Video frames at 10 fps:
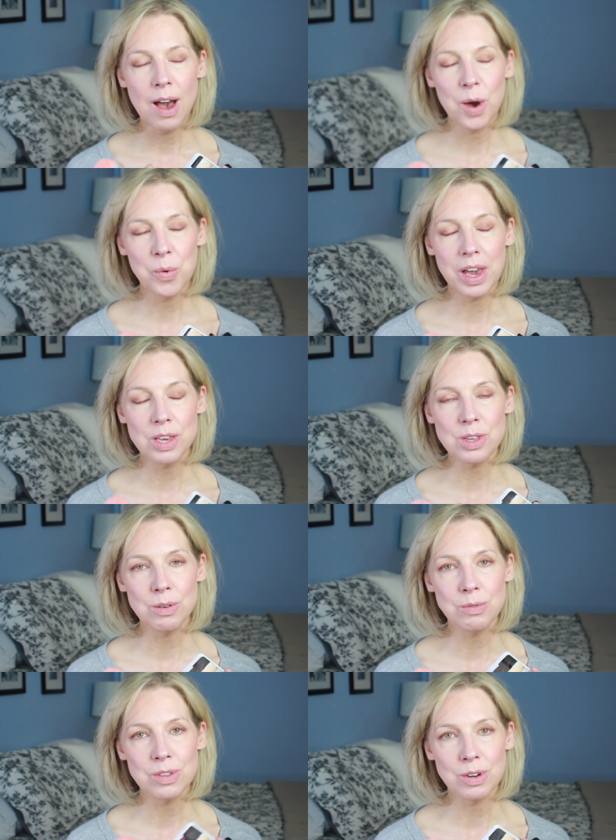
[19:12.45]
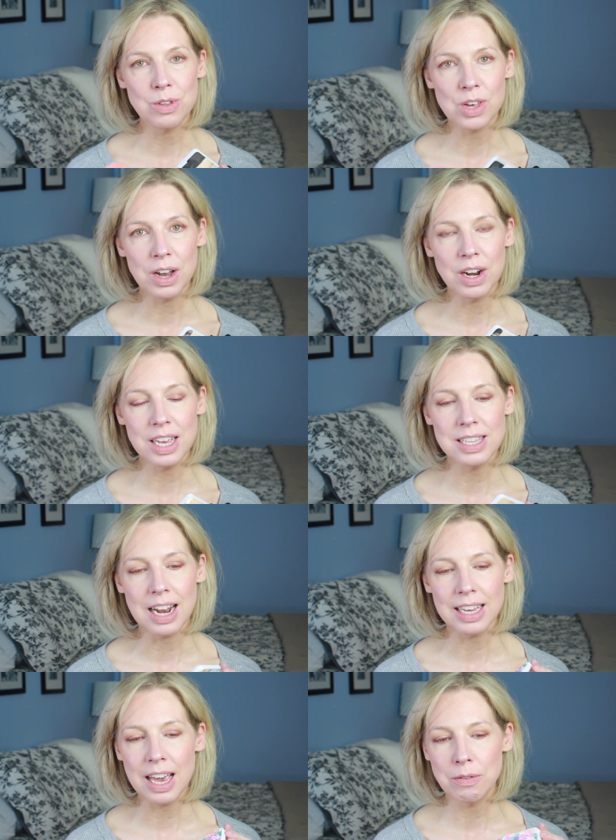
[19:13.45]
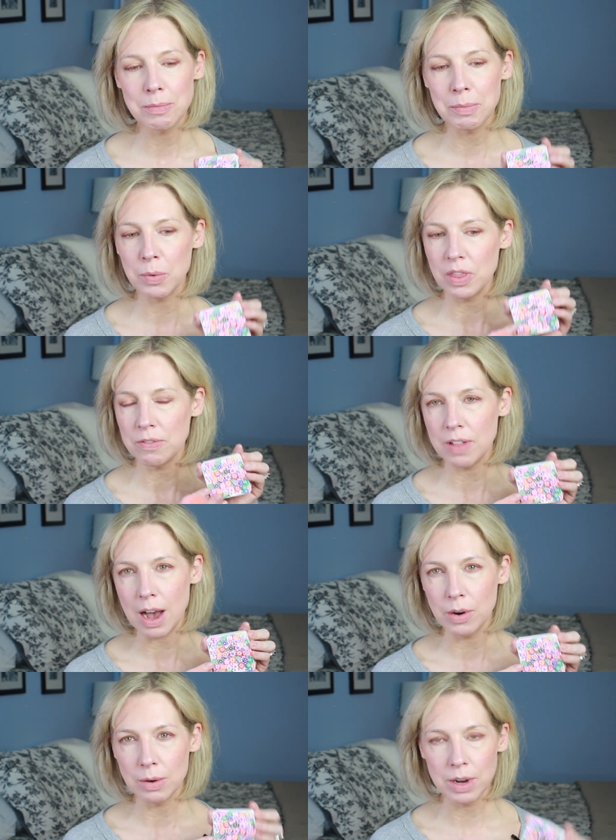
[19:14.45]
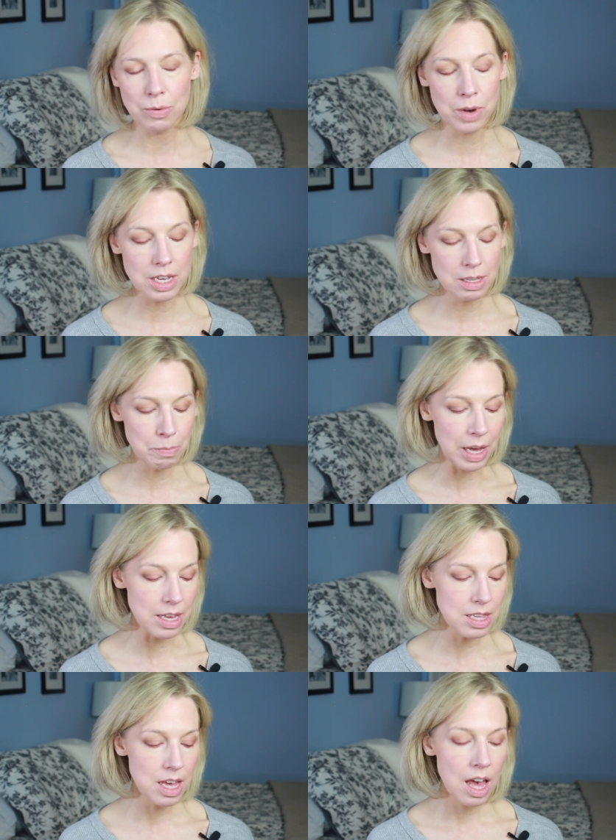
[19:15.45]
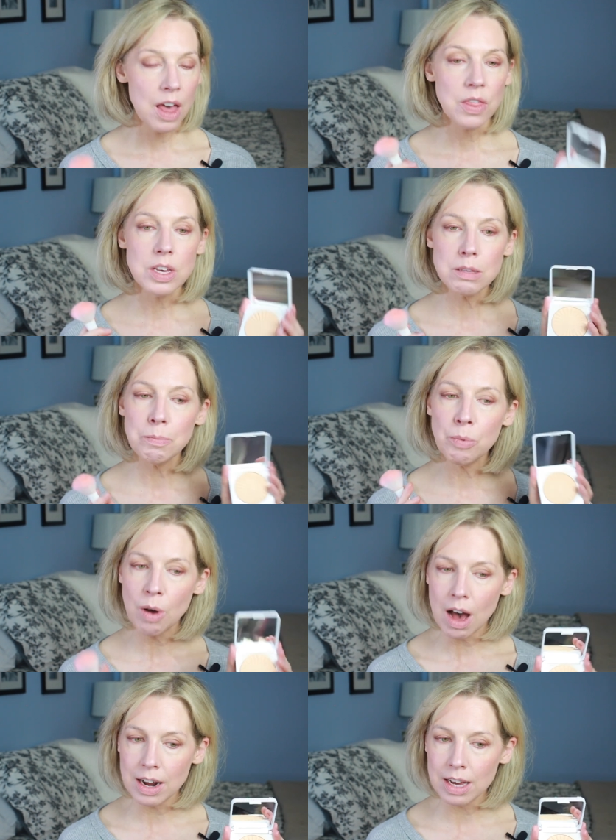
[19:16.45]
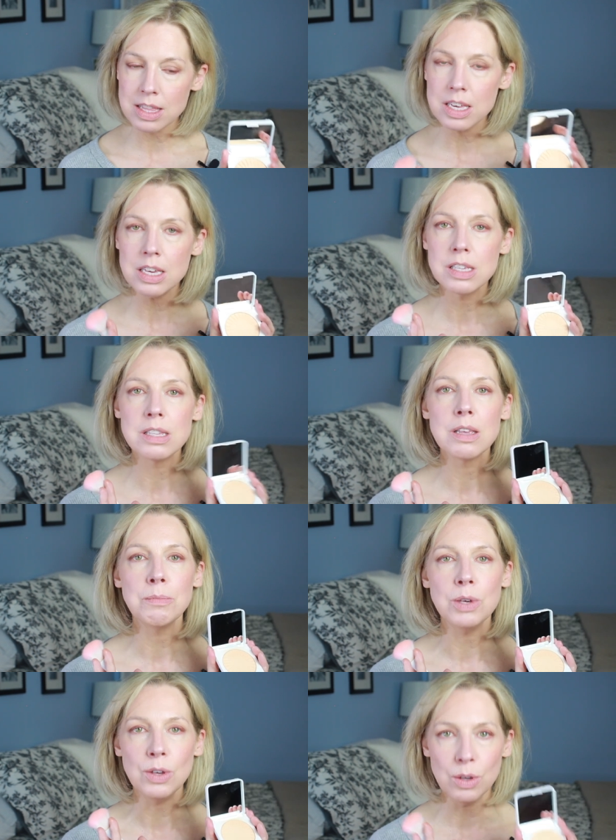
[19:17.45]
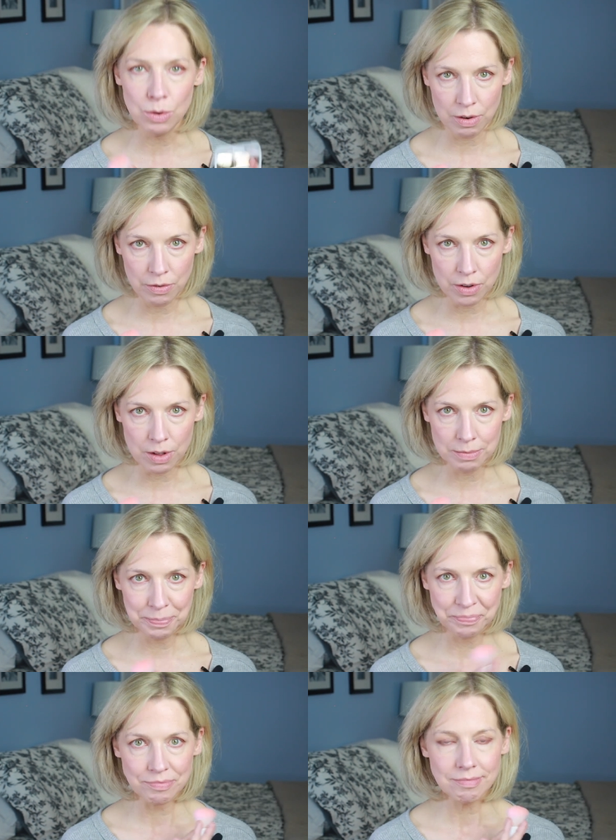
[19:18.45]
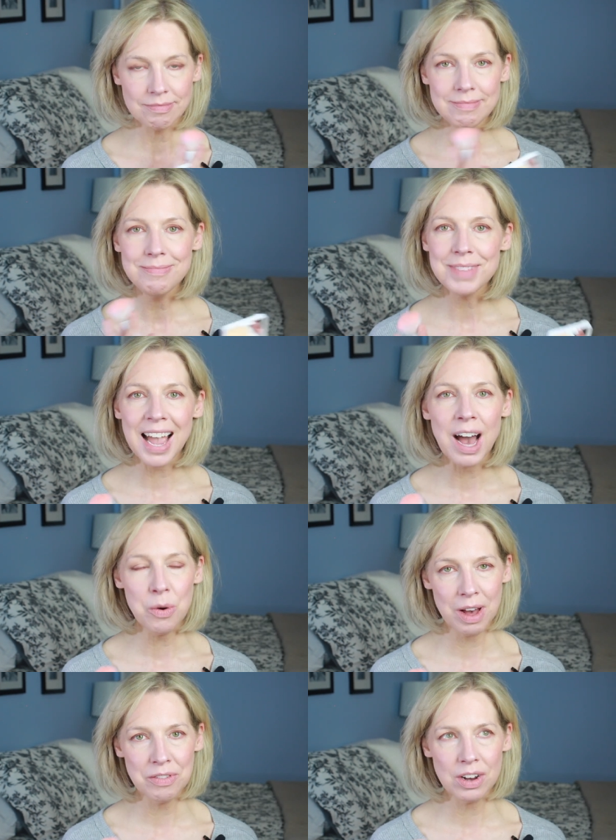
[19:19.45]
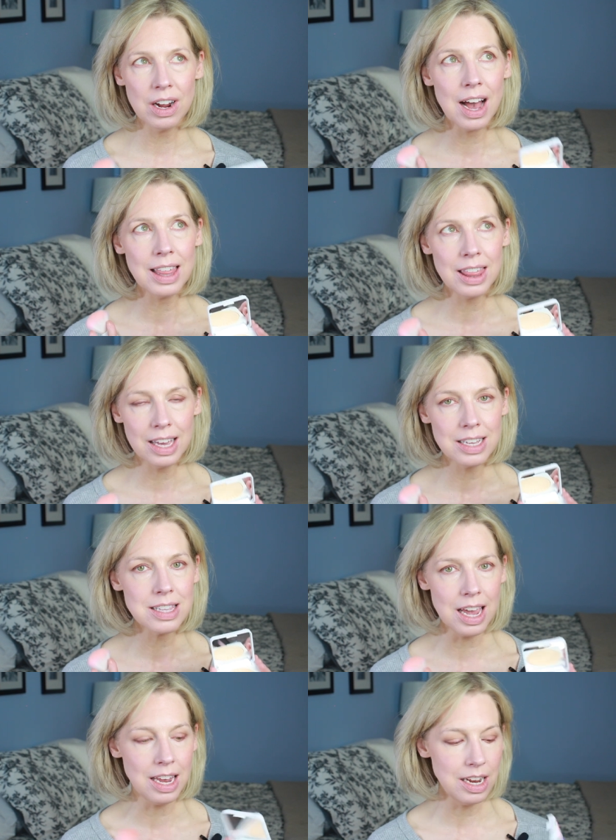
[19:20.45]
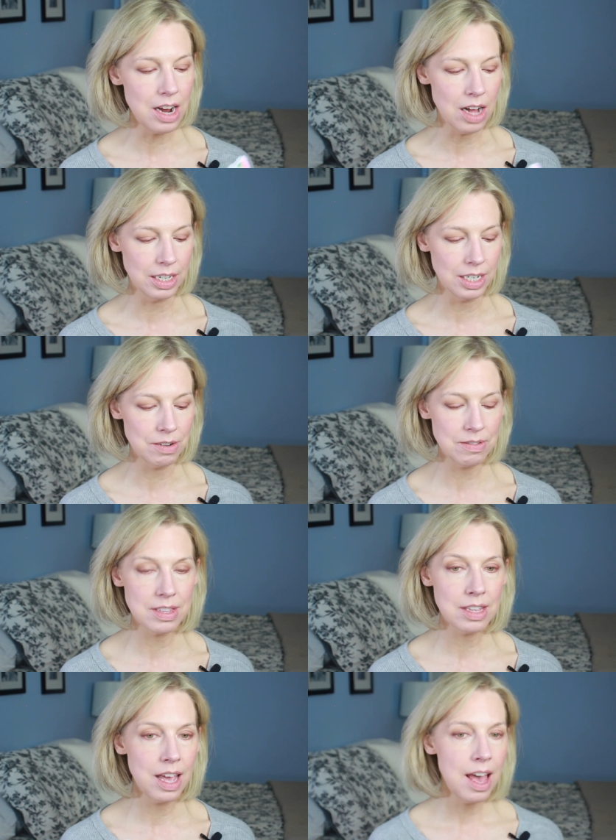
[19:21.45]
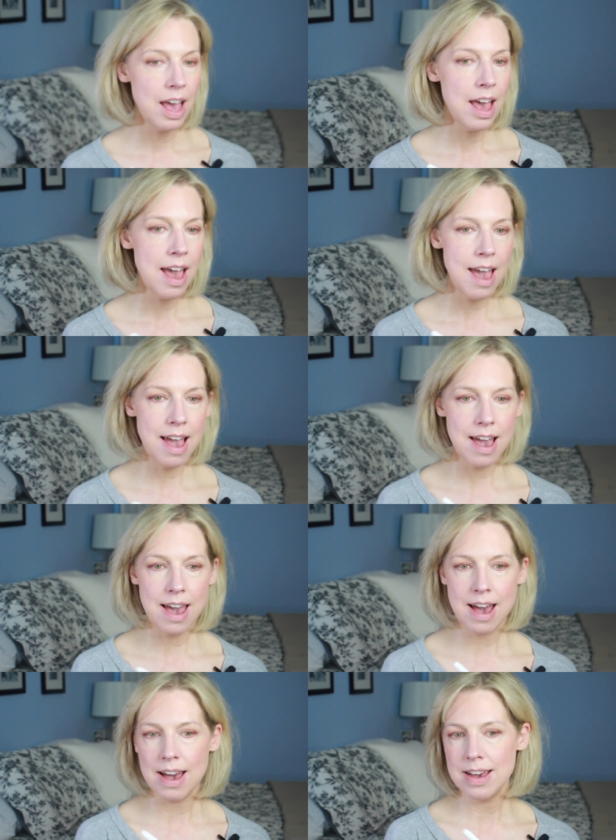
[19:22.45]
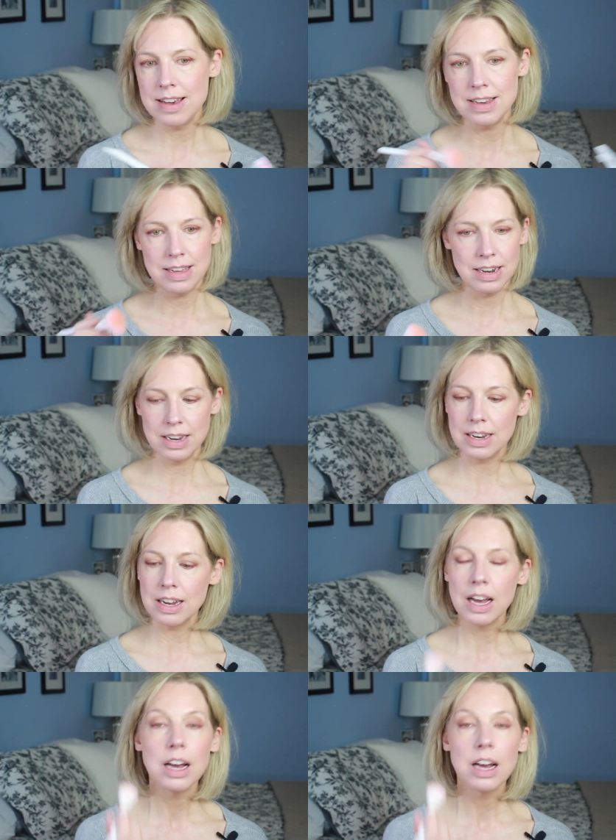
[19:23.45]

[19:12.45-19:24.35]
away to certain charities. And I can't remember what the flower one was, but this product is beautiful. However, I think it's $80 and